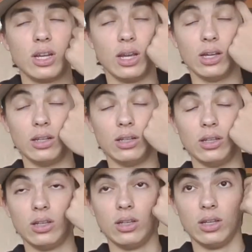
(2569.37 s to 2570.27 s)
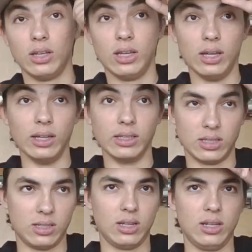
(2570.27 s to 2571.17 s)
And
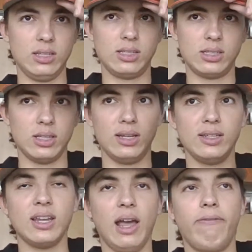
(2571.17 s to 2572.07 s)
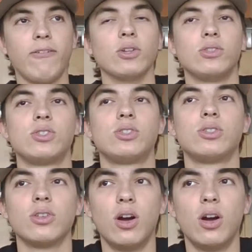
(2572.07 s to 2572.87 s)
his efforts